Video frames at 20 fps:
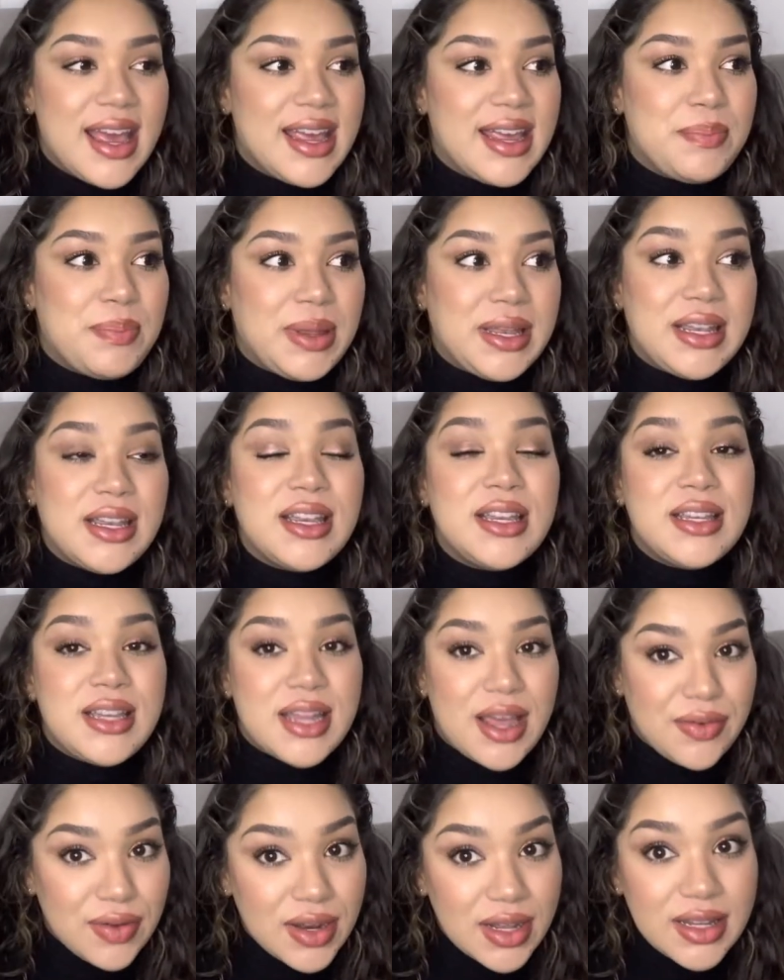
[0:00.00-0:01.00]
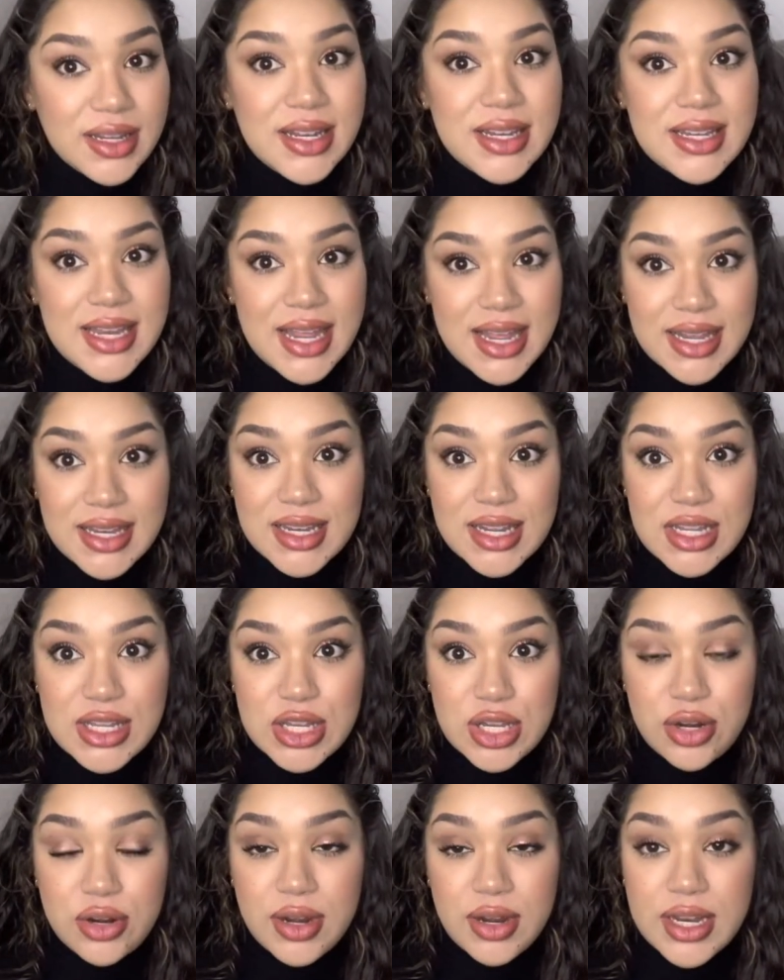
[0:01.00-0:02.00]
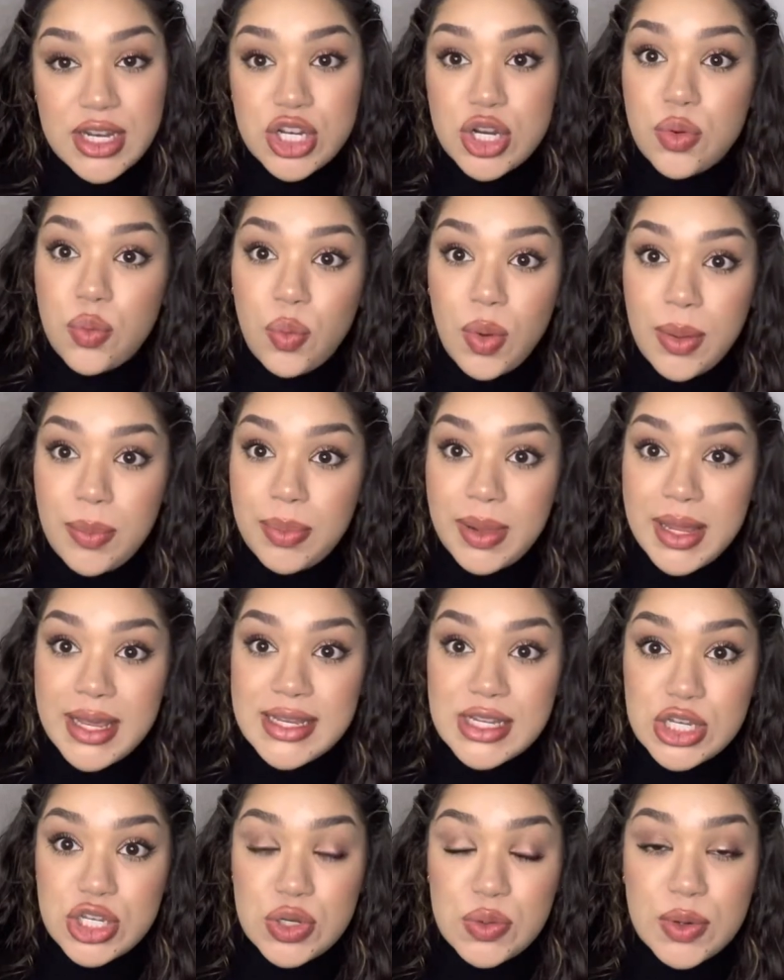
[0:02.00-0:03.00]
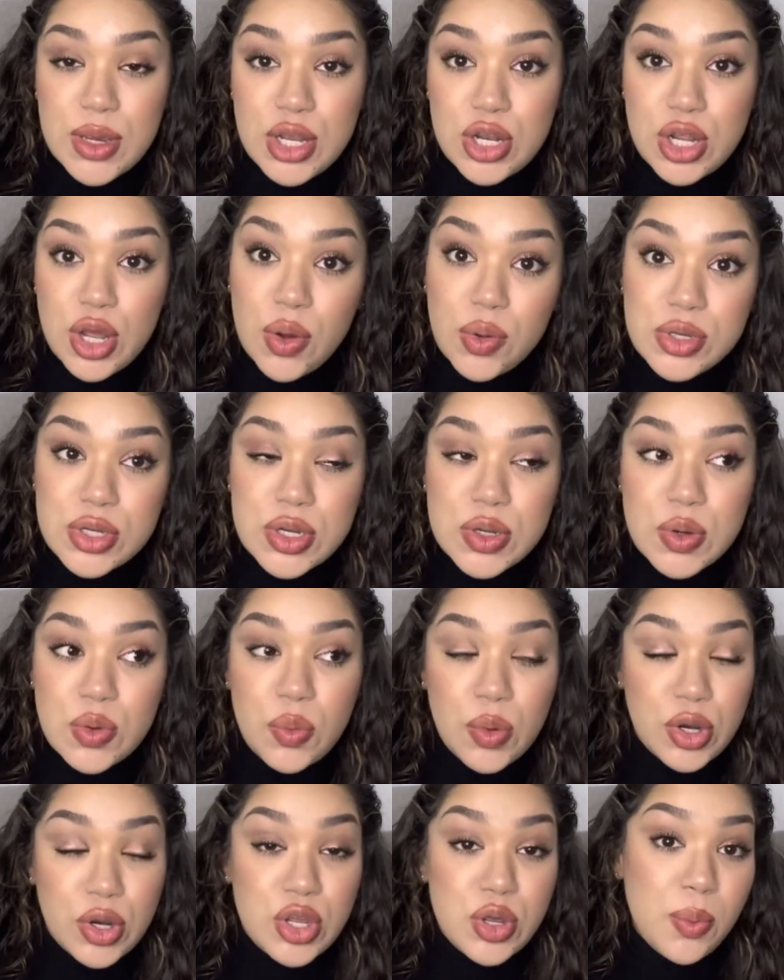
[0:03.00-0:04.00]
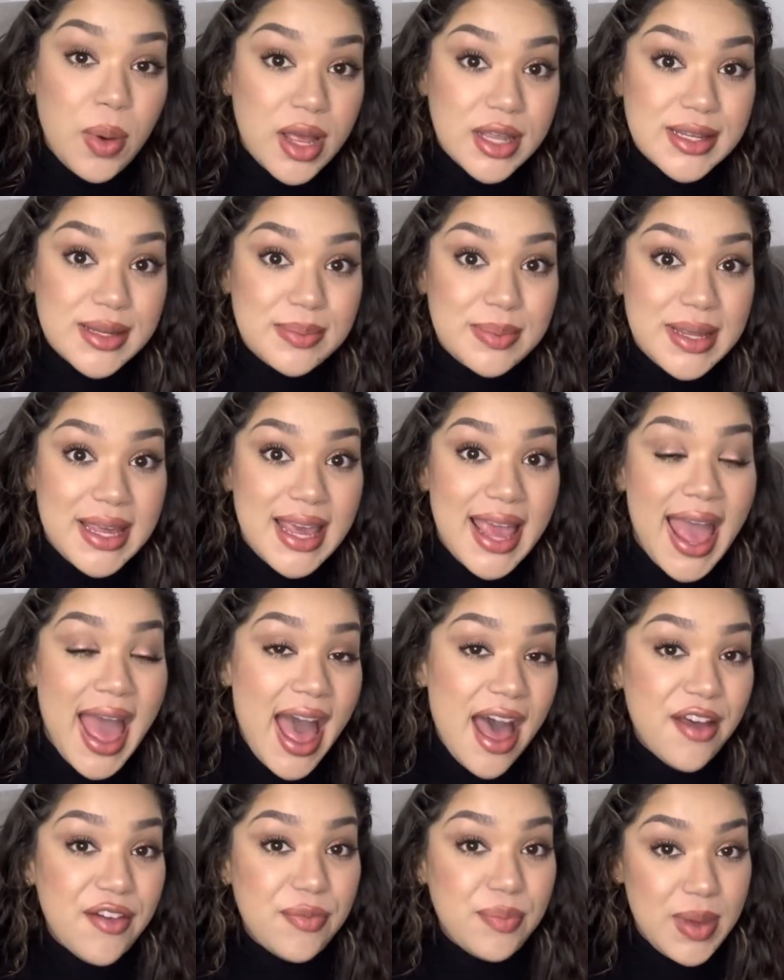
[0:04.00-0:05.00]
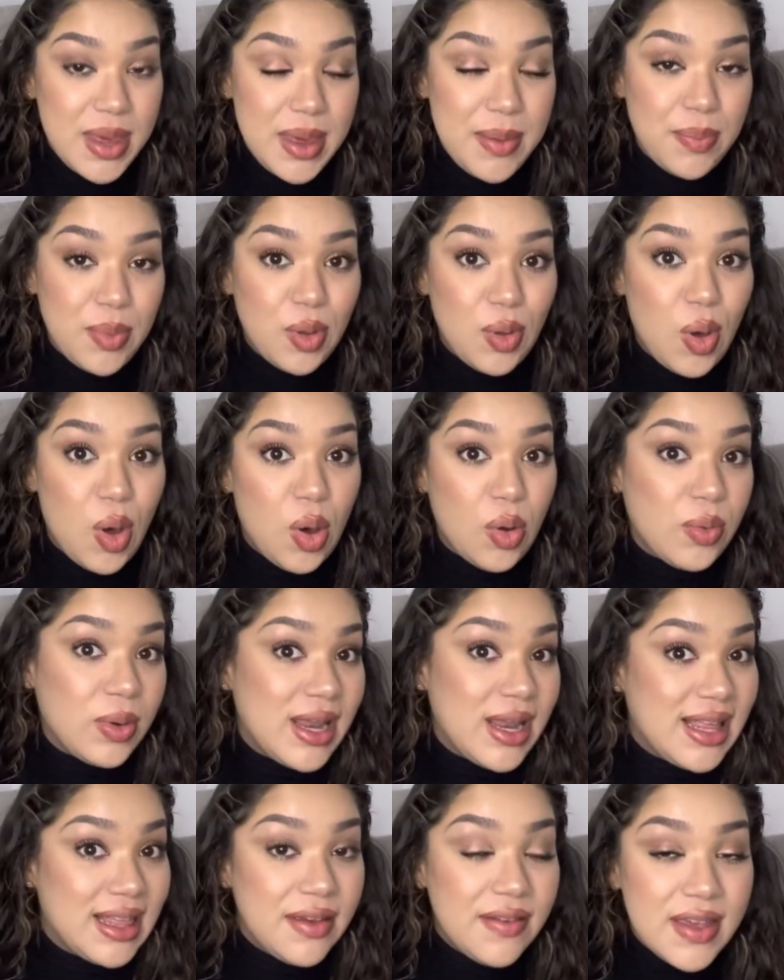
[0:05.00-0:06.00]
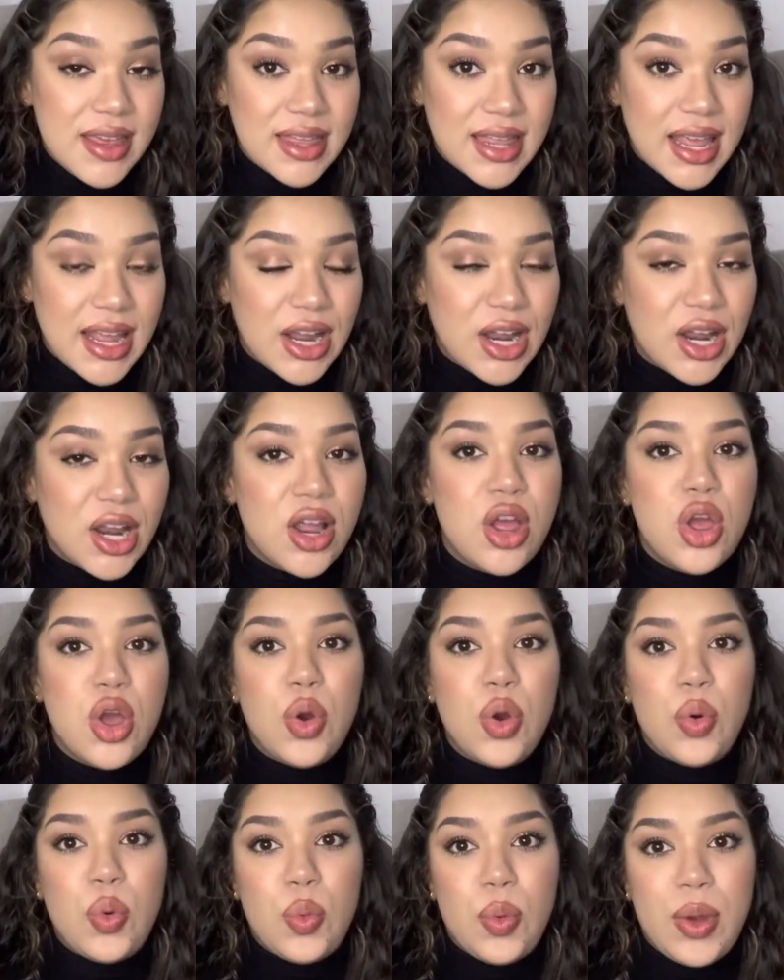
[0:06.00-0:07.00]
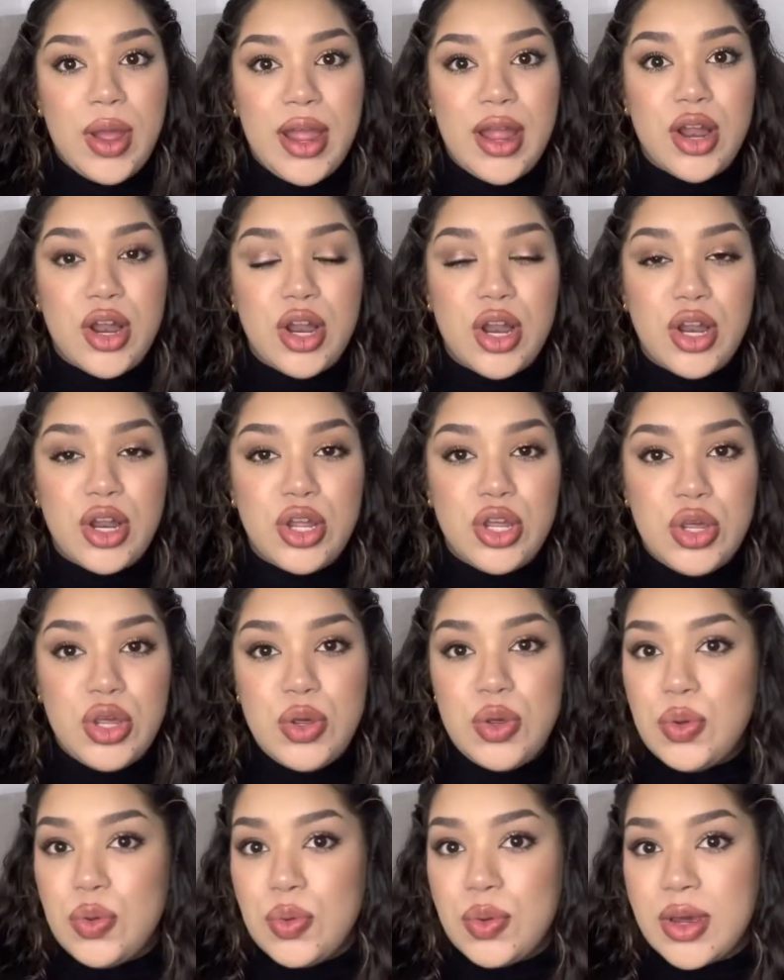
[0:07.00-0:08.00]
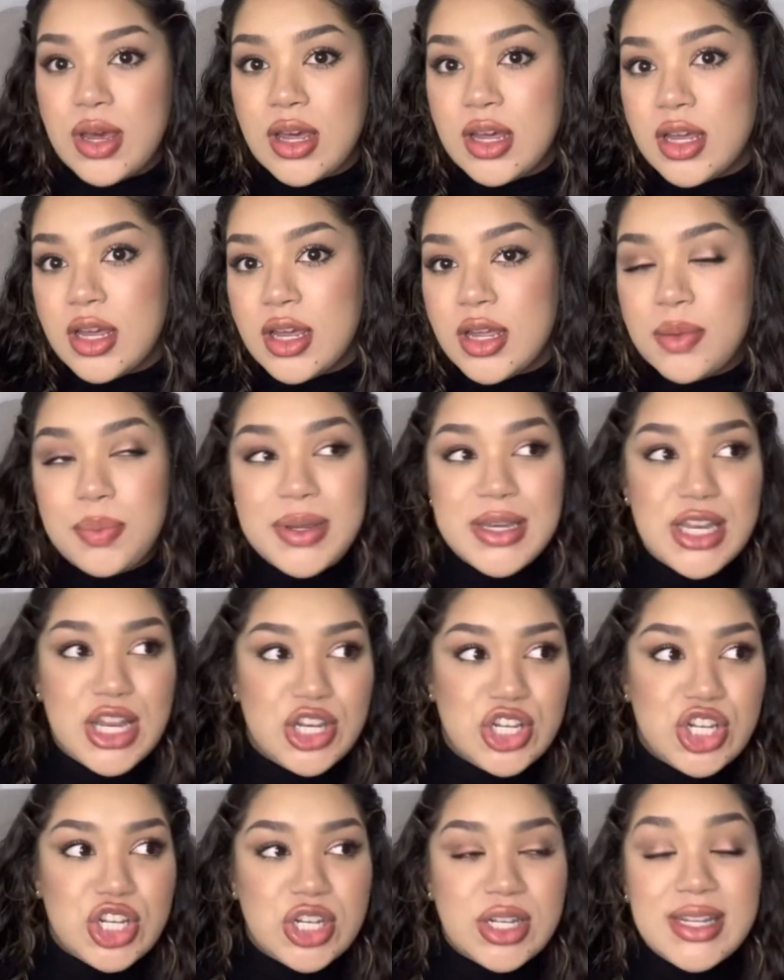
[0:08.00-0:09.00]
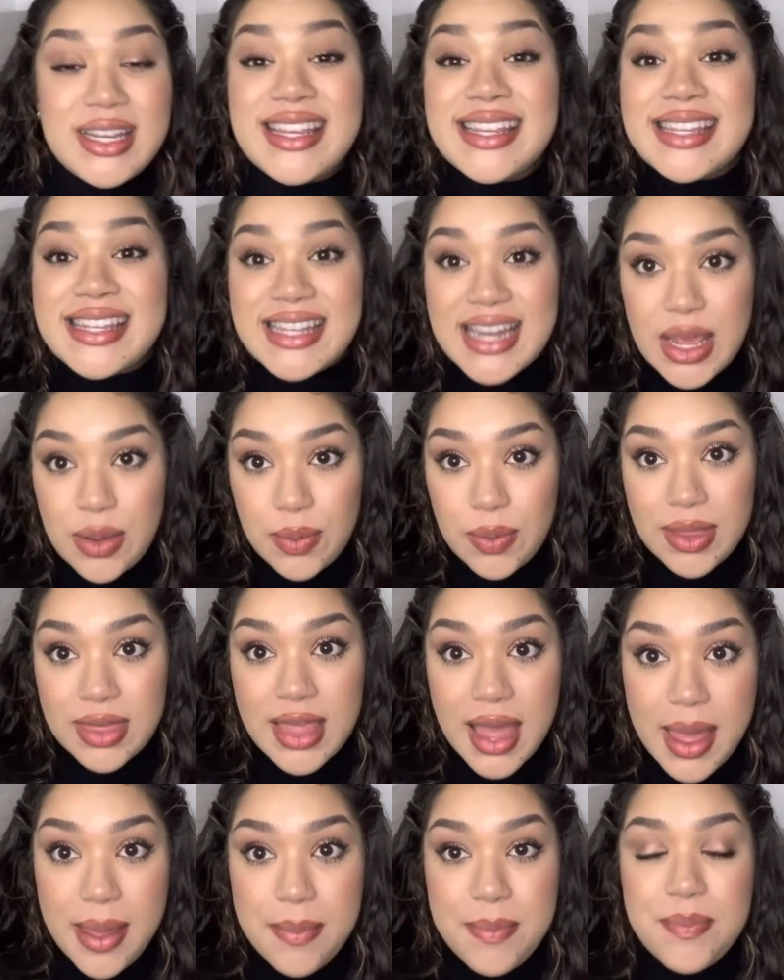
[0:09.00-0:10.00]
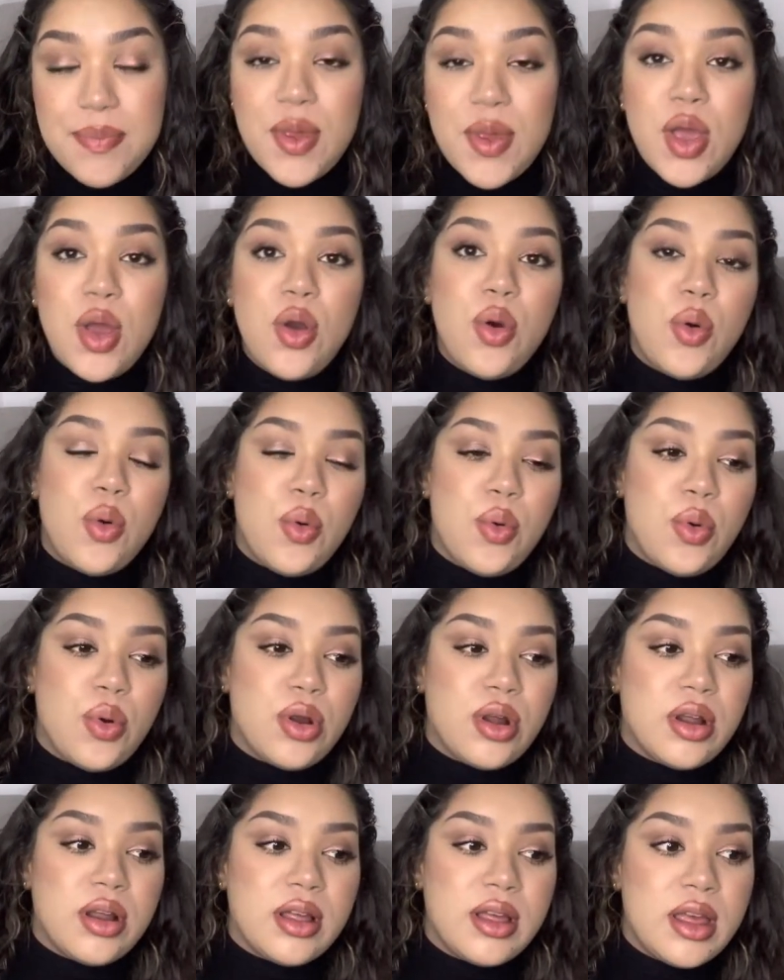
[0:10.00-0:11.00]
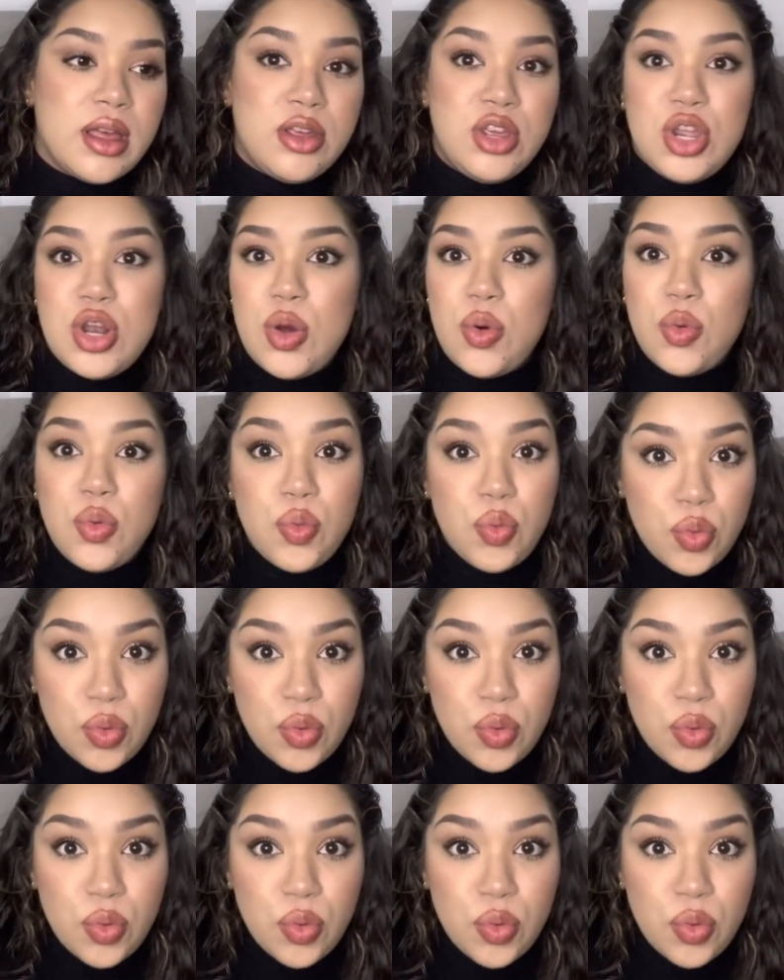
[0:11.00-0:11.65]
But definitely take into consideration what places you can go to where you possibly have people already living there where you could potentially stay with them or, you know,